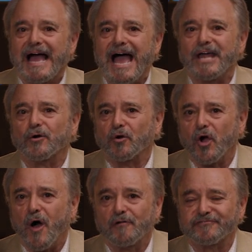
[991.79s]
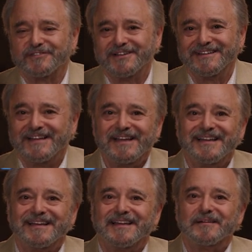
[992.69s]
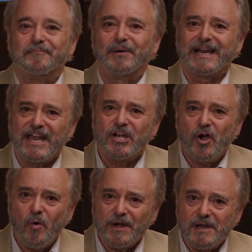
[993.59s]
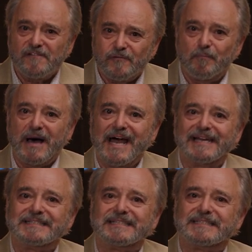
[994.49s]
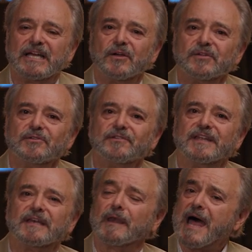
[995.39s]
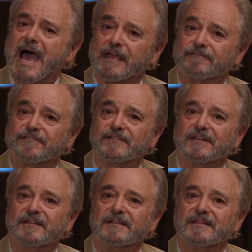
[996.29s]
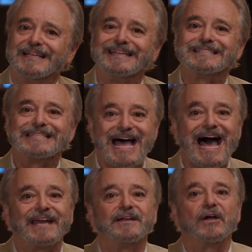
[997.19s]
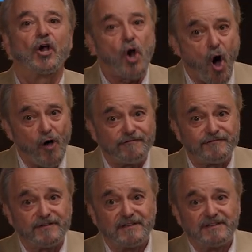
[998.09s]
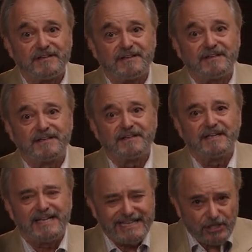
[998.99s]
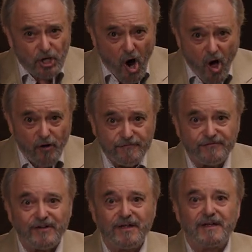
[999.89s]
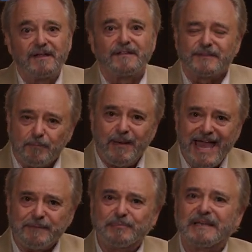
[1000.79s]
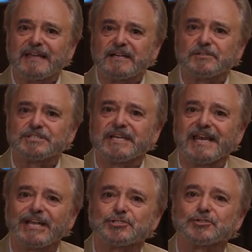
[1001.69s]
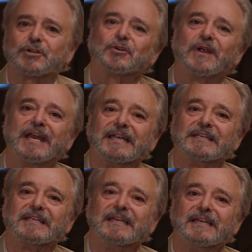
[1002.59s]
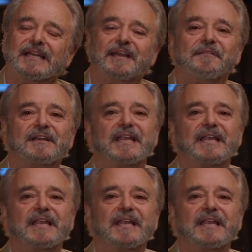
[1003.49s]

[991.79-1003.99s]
I don't golf. But I know enough about it to tell you that life is not golf. In golf, the bad players get extra credit, and the